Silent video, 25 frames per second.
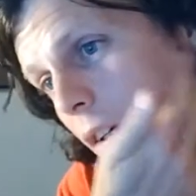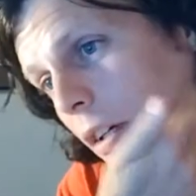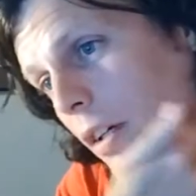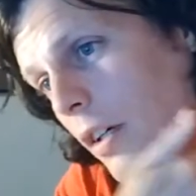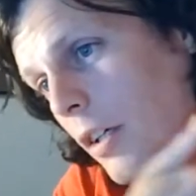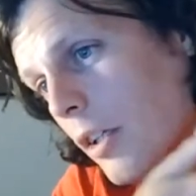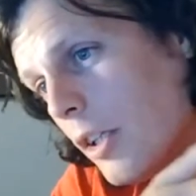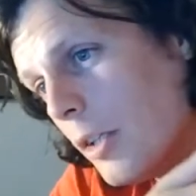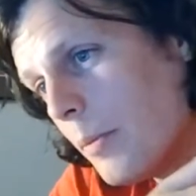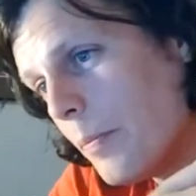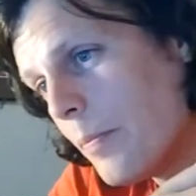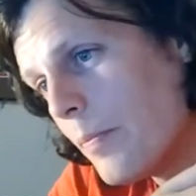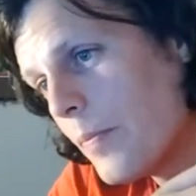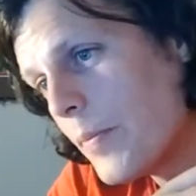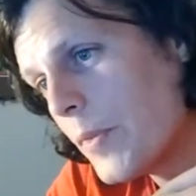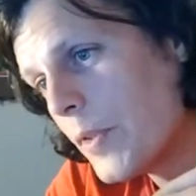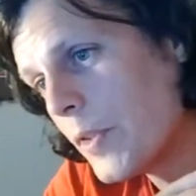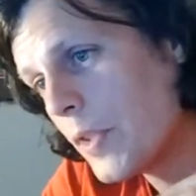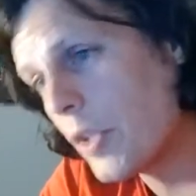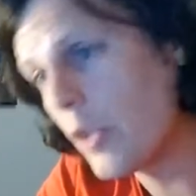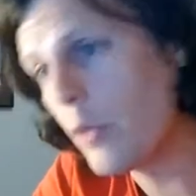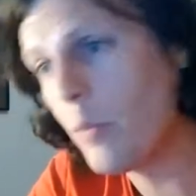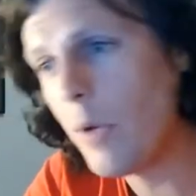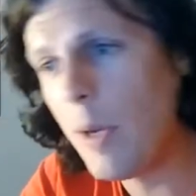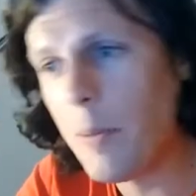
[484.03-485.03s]
Um,
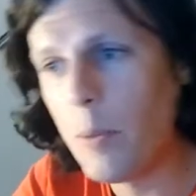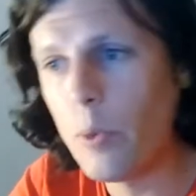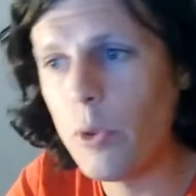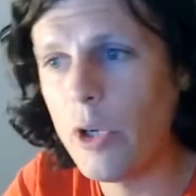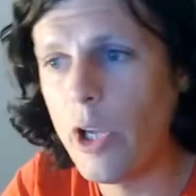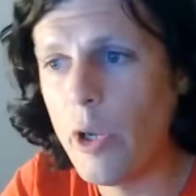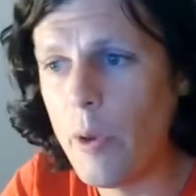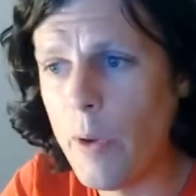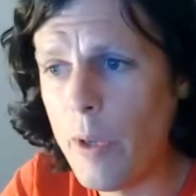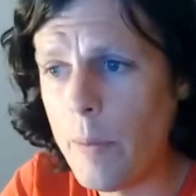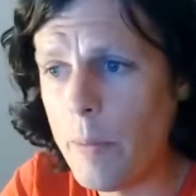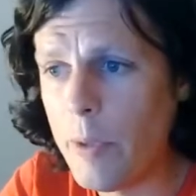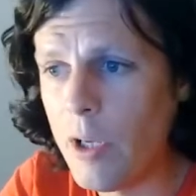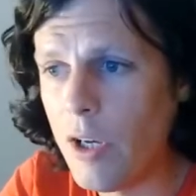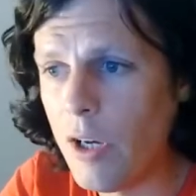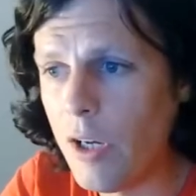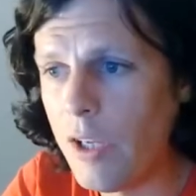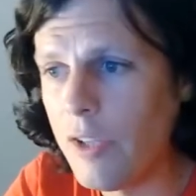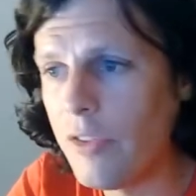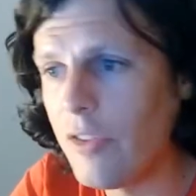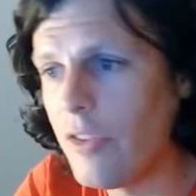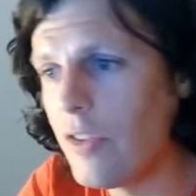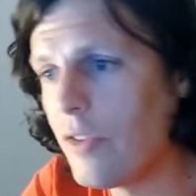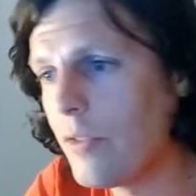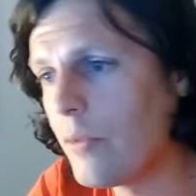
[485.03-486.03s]
so the web audio
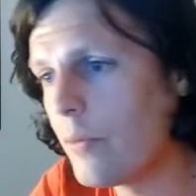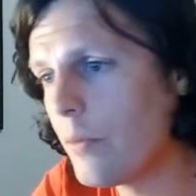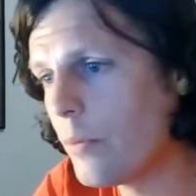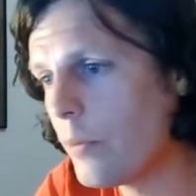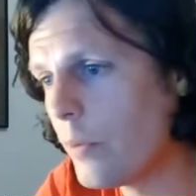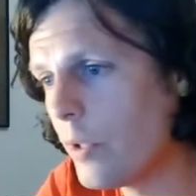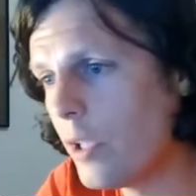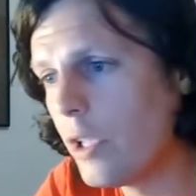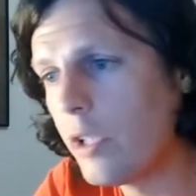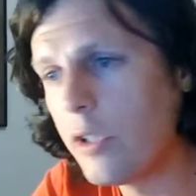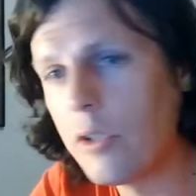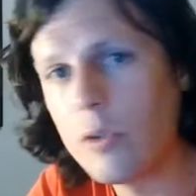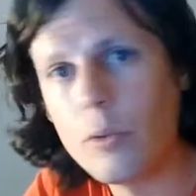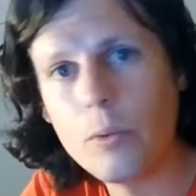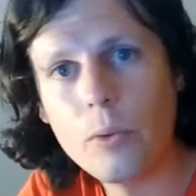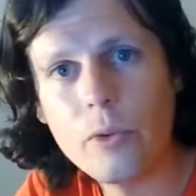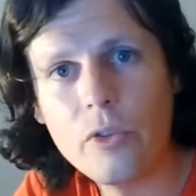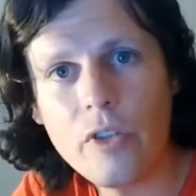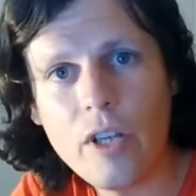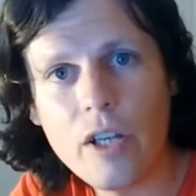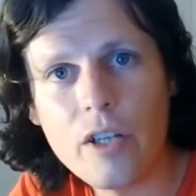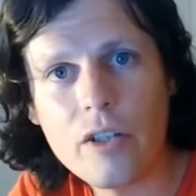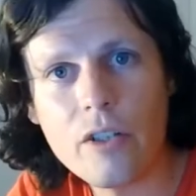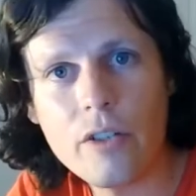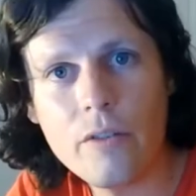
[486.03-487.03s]
API is this really cool
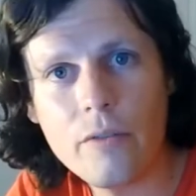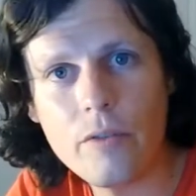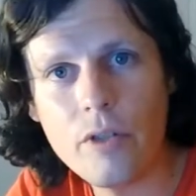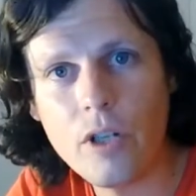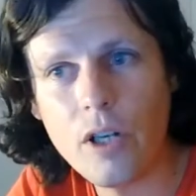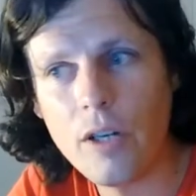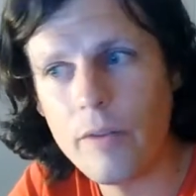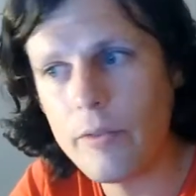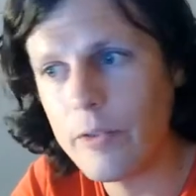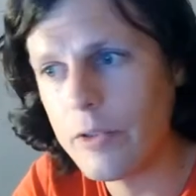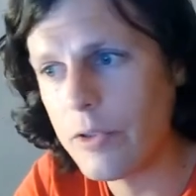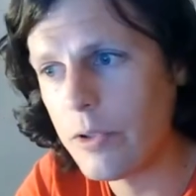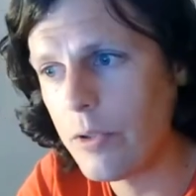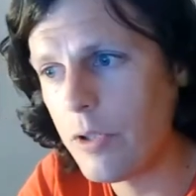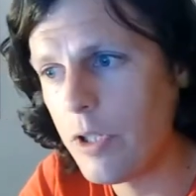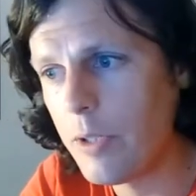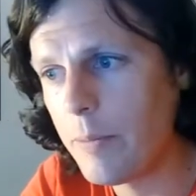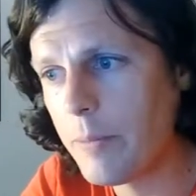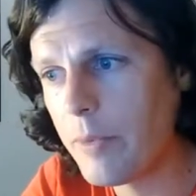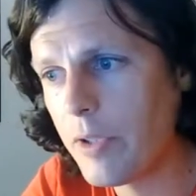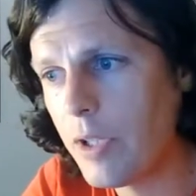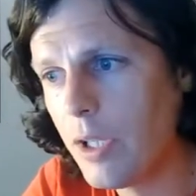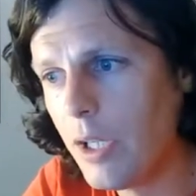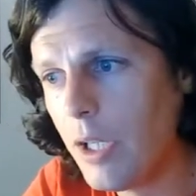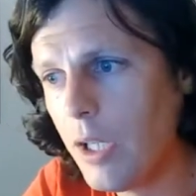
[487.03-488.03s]
section of
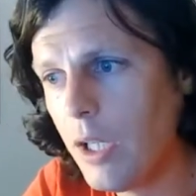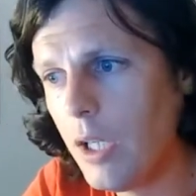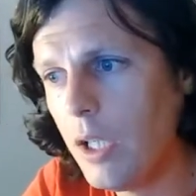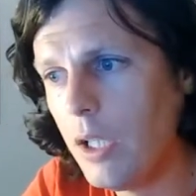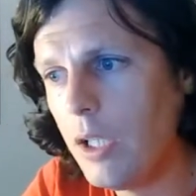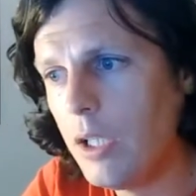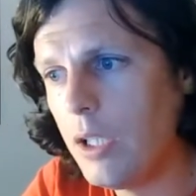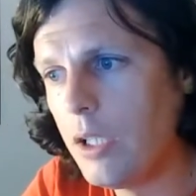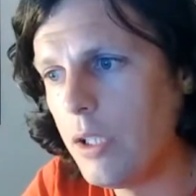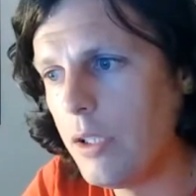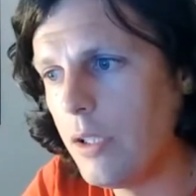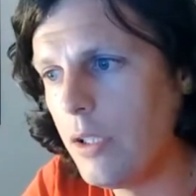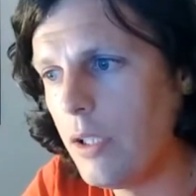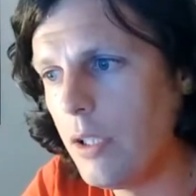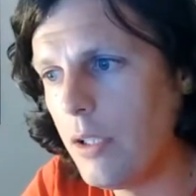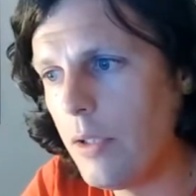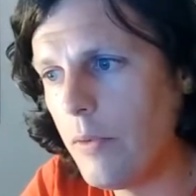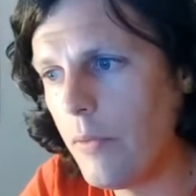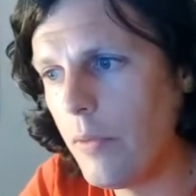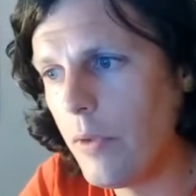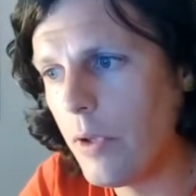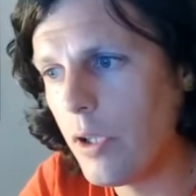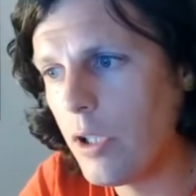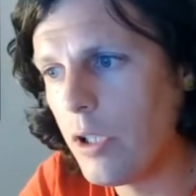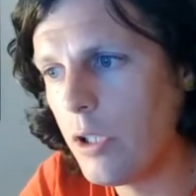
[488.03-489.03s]
JavaScript uh,
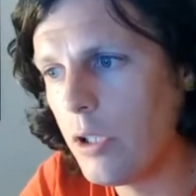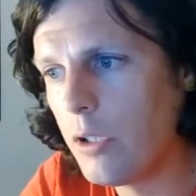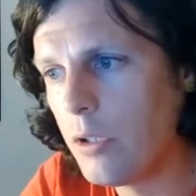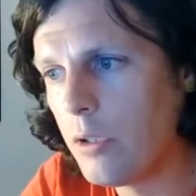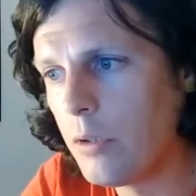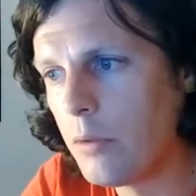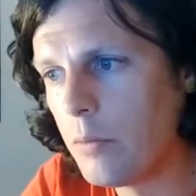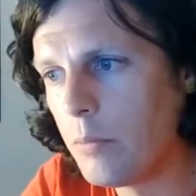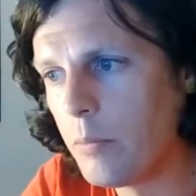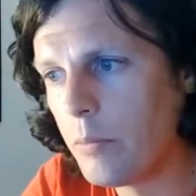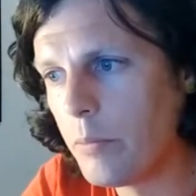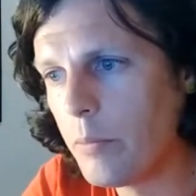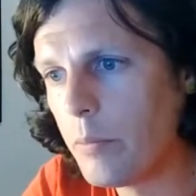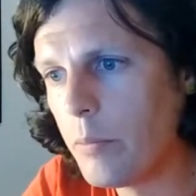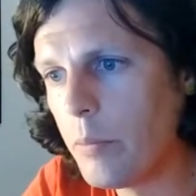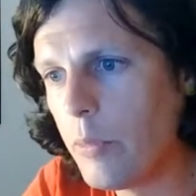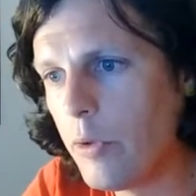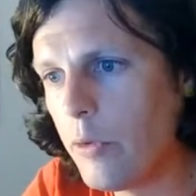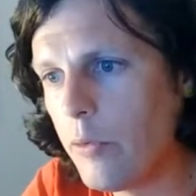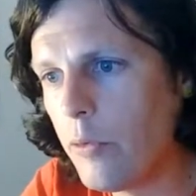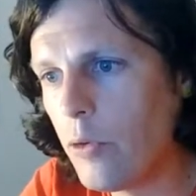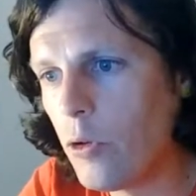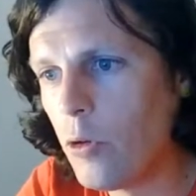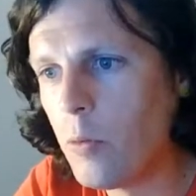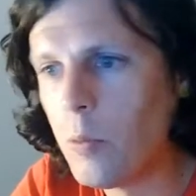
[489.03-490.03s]
that can
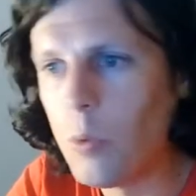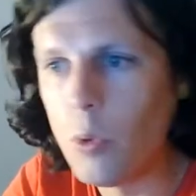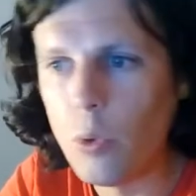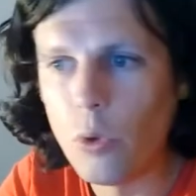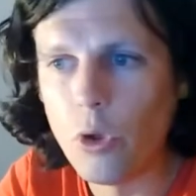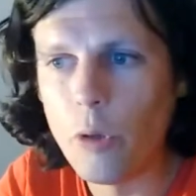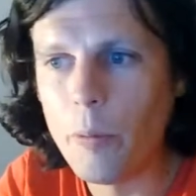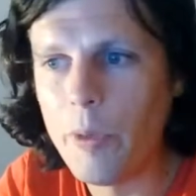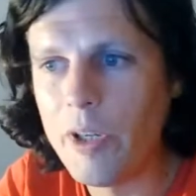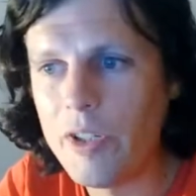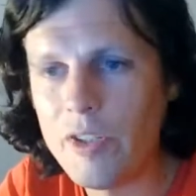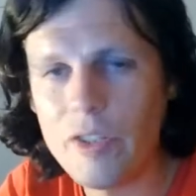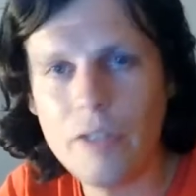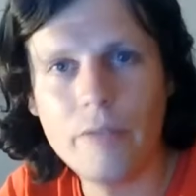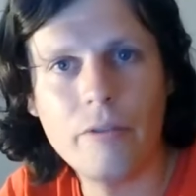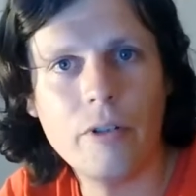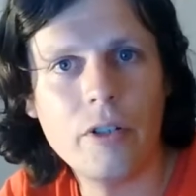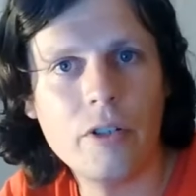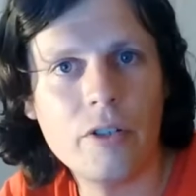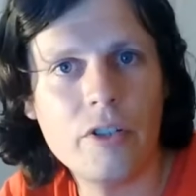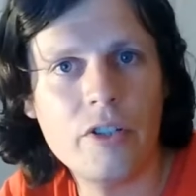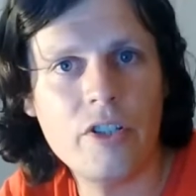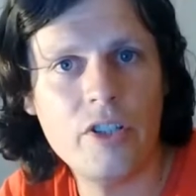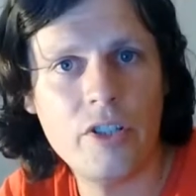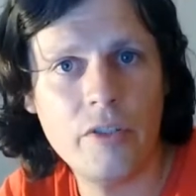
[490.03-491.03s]
perform all the basic
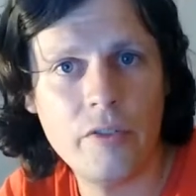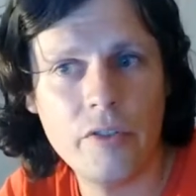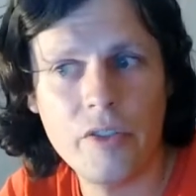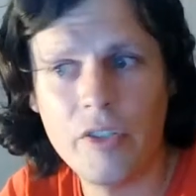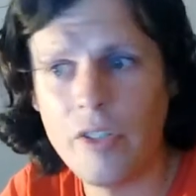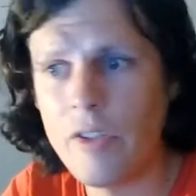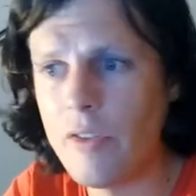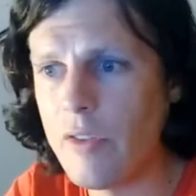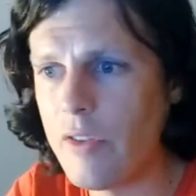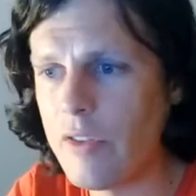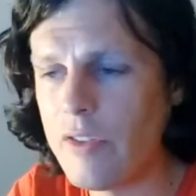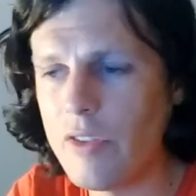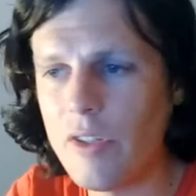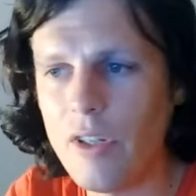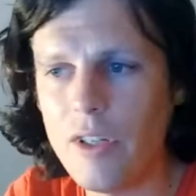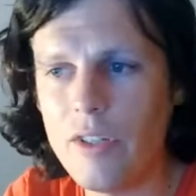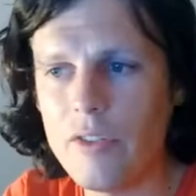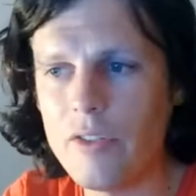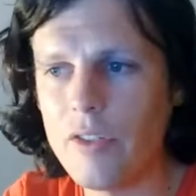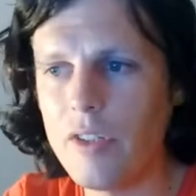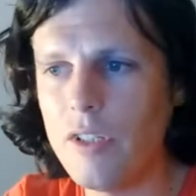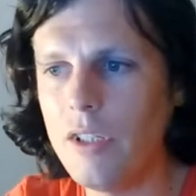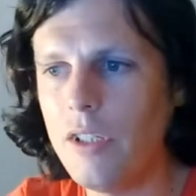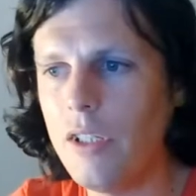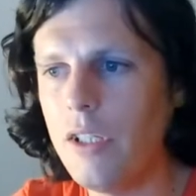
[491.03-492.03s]
functions of a
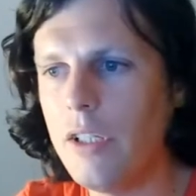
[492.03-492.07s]
synthesizer.